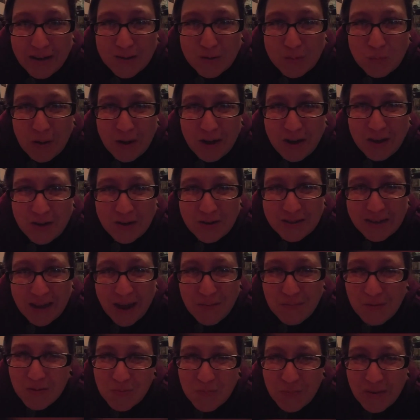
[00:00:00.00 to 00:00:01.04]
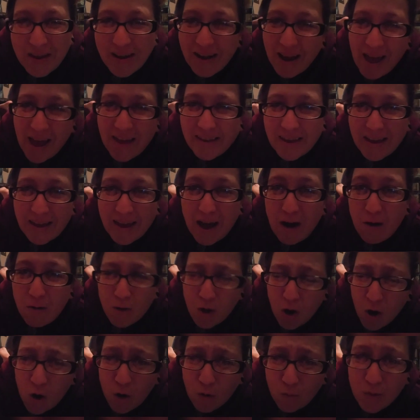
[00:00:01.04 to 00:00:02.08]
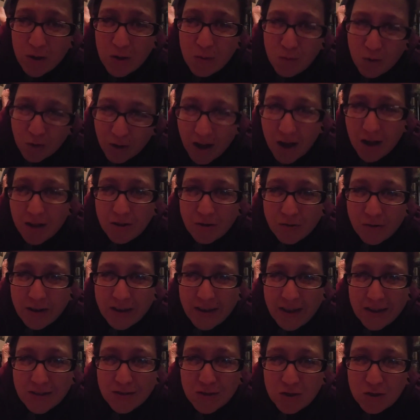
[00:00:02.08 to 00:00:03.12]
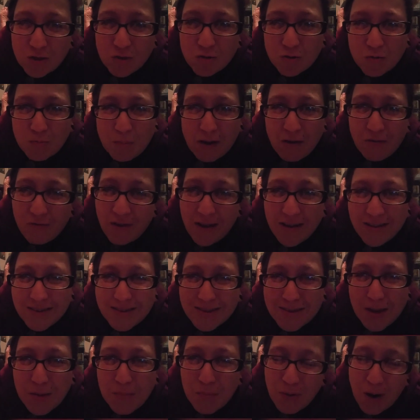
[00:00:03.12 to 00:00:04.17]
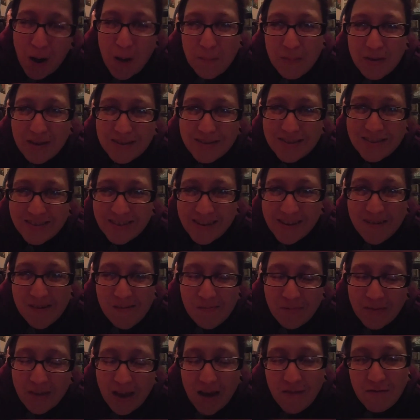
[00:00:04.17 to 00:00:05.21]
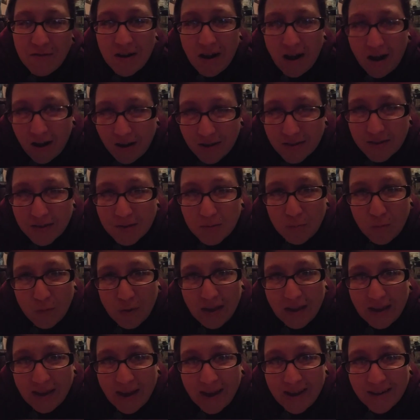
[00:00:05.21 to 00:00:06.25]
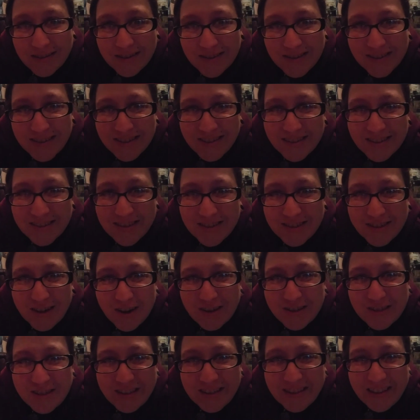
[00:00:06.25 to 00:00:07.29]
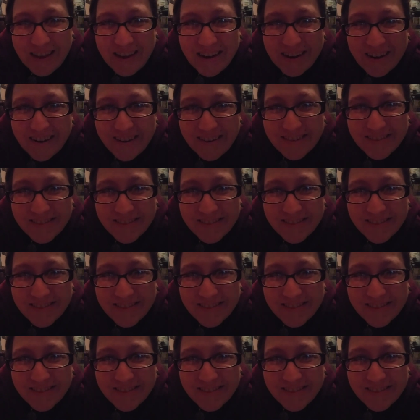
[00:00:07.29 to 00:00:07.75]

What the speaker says: spending your time with me and hanging out. We will color again soon, my friends, I promise. Have an awesome weekend. Talk to you later.